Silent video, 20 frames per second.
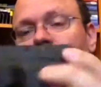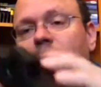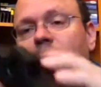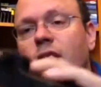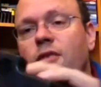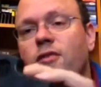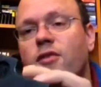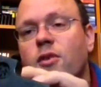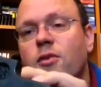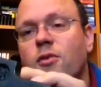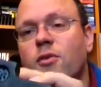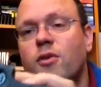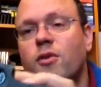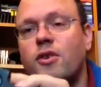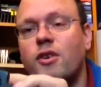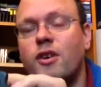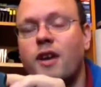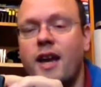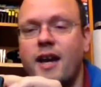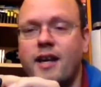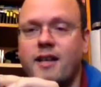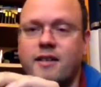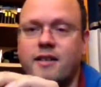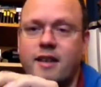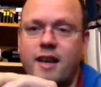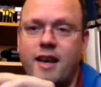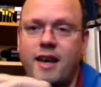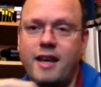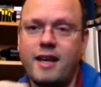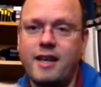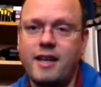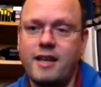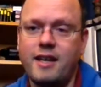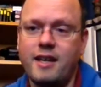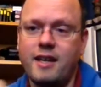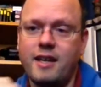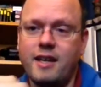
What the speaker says: If you connect a